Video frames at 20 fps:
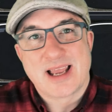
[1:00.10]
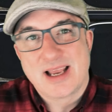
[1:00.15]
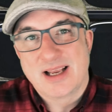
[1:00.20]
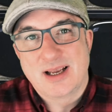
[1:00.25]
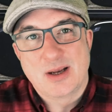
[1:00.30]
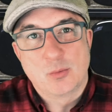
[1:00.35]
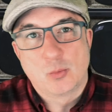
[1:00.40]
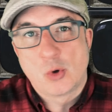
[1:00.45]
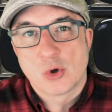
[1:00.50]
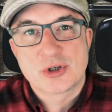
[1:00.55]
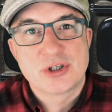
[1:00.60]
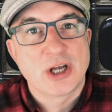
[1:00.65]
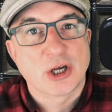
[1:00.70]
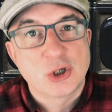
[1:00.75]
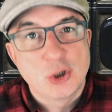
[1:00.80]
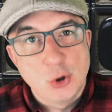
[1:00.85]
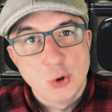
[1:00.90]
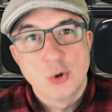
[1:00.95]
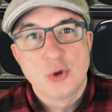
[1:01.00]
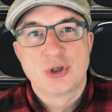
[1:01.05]
it wasn't a
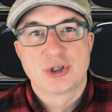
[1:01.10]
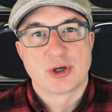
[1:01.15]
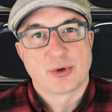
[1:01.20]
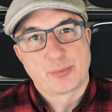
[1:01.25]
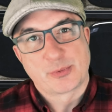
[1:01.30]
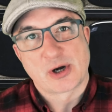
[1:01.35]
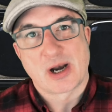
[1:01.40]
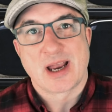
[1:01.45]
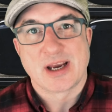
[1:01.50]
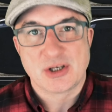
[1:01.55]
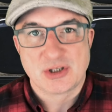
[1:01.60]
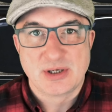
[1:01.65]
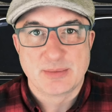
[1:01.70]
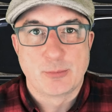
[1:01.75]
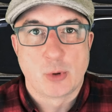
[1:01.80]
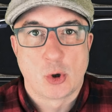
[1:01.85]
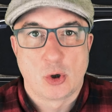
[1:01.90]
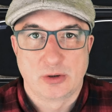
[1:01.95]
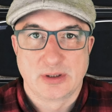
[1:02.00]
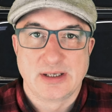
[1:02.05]
huge surprise to
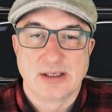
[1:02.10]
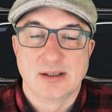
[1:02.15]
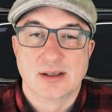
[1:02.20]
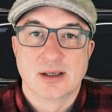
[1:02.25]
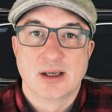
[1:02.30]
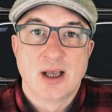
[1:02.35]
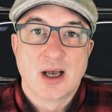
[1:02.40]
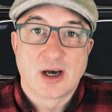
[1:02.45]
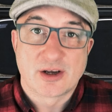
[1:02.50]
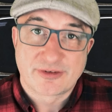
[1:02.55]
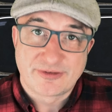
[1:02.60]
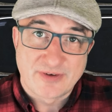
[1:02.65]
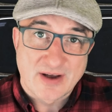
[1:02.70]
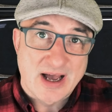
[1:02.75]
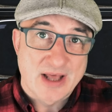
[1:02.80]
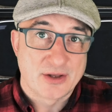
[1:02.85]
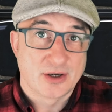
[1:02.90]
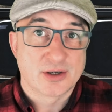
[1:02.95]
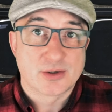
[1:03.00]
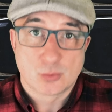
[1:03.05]
Pauline. Her
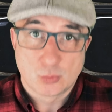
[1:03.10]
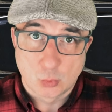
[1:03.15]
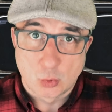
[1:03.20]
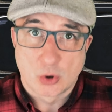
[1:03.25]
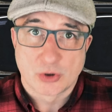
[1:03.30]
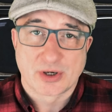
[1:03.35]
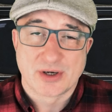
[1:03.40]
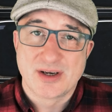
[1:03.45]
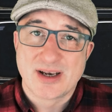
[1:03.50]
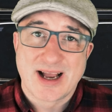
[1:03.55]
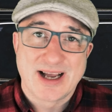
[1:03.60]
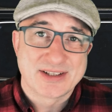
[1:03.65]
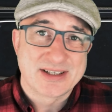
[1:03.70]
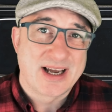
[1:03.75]
father, Warren, had a